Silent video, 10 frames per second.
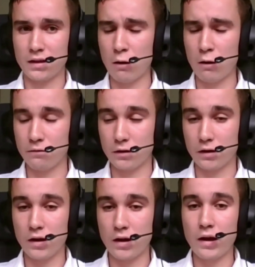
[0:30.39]

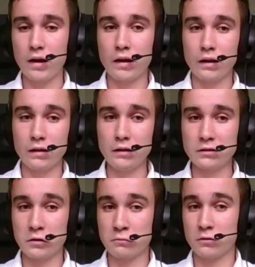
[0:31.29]
However,
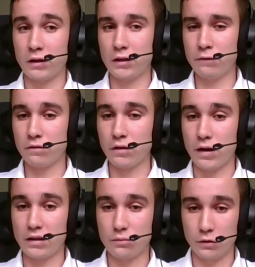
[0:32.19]
history is what I live
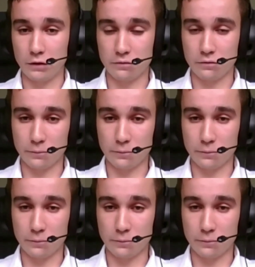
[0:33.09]
and breathe.